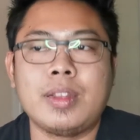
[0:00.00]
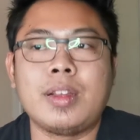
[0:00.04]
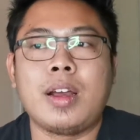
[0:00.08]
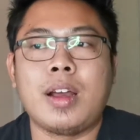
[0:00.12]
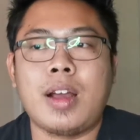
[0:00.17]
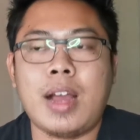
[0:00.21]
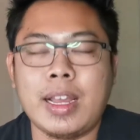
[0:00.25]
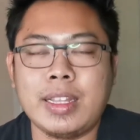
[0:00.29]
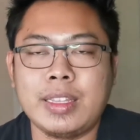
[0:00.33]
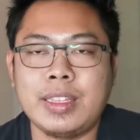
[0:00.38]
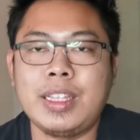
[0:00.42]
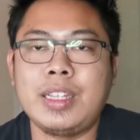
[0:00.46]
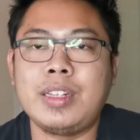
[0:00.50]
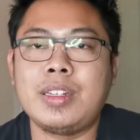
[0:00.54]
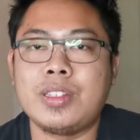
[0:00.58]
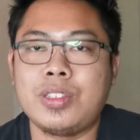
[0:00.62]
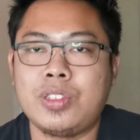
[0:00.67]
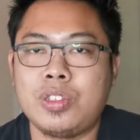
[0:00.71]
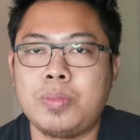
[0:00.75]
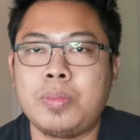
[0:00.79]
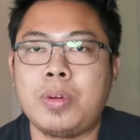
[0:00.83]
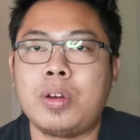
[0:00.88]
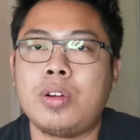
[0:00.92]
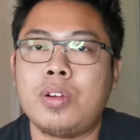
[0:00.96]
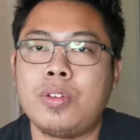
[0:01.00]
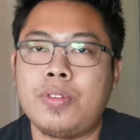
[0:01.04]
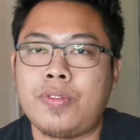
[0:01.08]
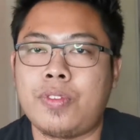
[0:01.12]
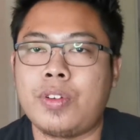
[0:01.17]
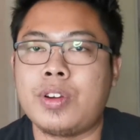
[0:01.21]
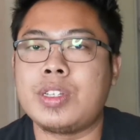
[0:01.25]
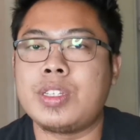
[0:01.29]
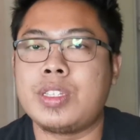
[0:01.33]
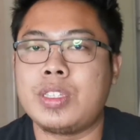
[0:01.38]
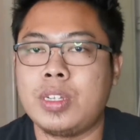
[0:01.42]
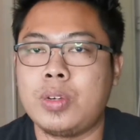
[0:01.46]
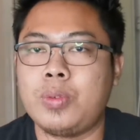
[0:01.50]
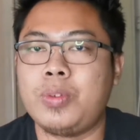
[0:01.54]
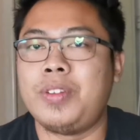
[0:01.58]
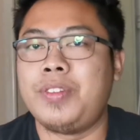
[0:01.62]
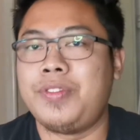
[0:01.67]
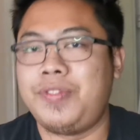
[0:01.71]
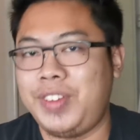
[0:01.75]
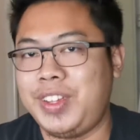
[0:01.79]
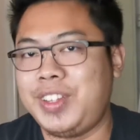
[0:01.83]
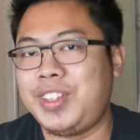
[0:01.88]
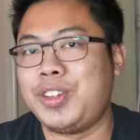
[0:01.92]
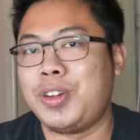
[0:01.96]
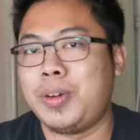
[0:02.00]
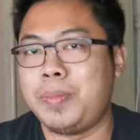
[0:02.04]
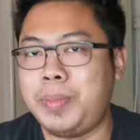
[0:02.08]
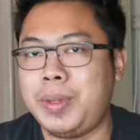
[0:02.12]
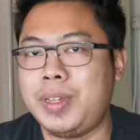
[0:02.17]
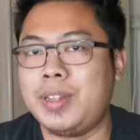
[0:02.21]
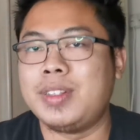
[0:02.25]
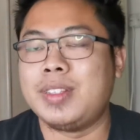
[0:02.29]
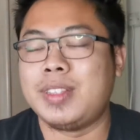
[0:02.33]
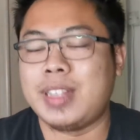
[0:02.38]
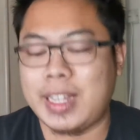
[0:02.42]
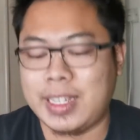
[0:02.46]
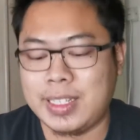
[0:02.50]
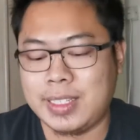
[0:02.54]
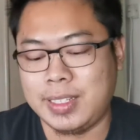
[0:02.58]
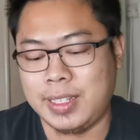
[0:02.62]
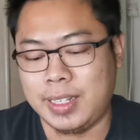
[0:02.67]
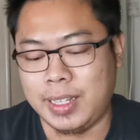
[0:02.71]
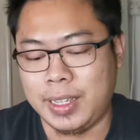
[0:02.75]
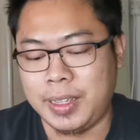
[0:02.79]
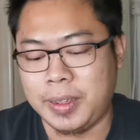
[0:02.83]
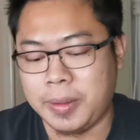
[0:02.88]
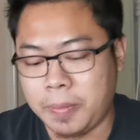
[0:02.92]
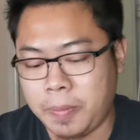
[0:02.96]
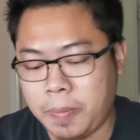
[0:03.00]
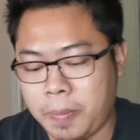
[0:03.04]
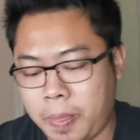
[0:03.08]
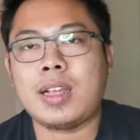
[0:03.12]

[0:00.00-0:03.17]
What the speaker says: I think the Subaru Forester will fit your build nicely.